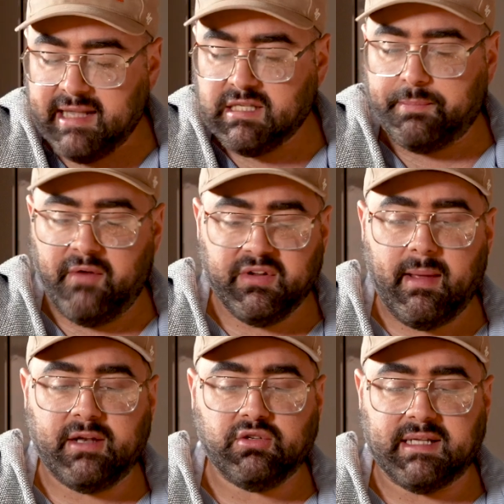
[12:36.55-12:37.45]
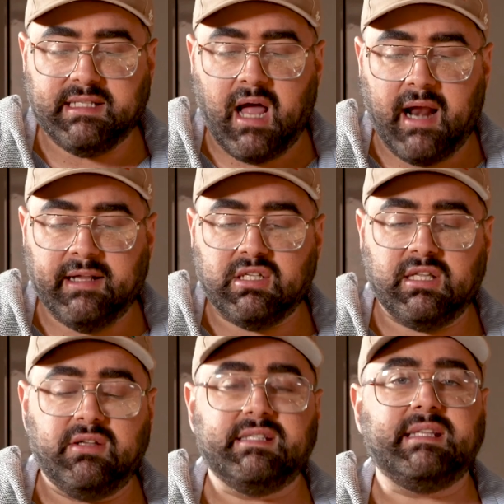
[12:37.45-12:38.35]
It's a perfect amount of dressing on it, just a
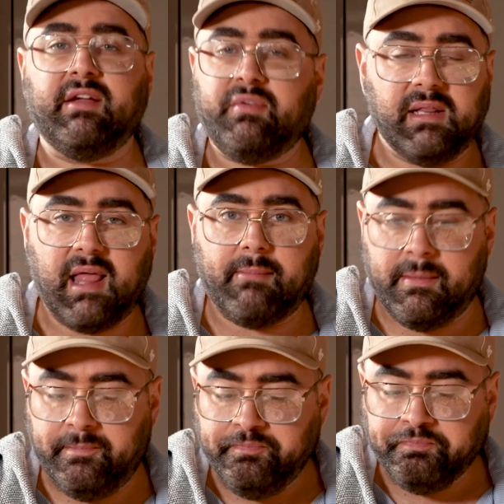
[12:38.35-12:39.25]
little zing from the lemon.